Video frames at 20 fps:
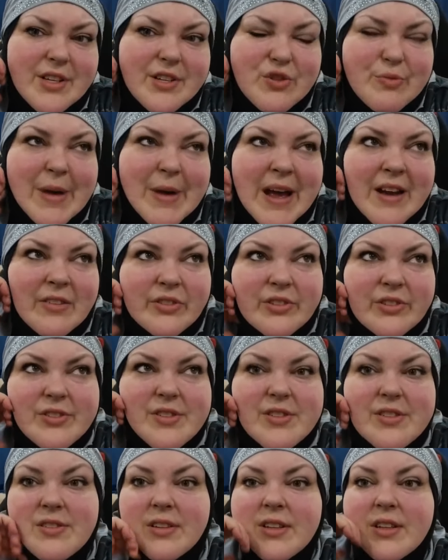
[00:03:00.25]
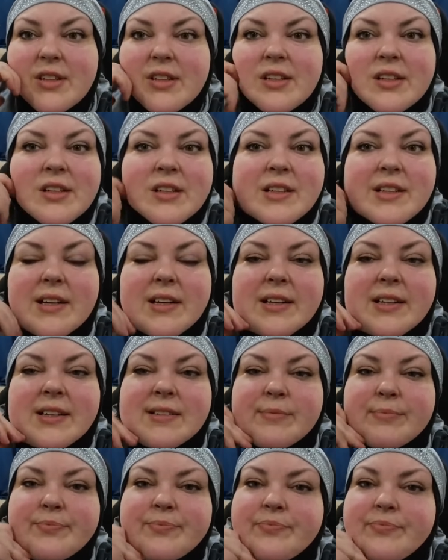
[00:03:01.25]
can do battles.
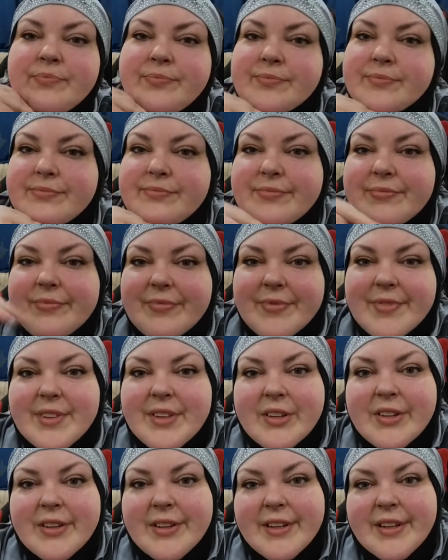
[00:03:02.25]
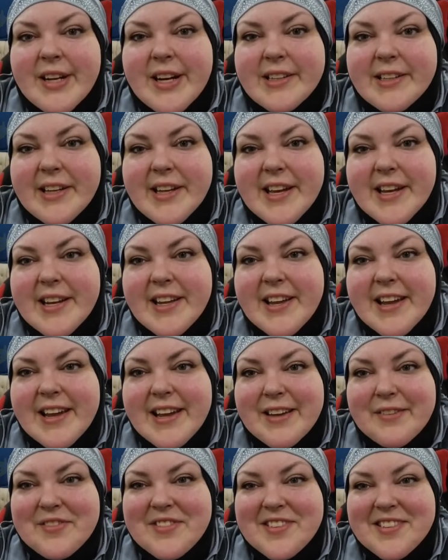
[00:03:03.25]
Um, I like getting
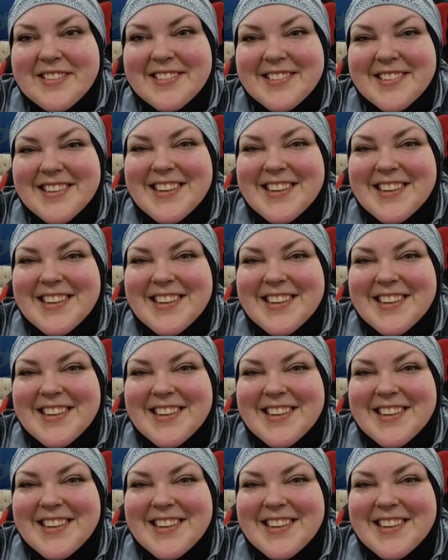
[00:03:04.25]
gifts.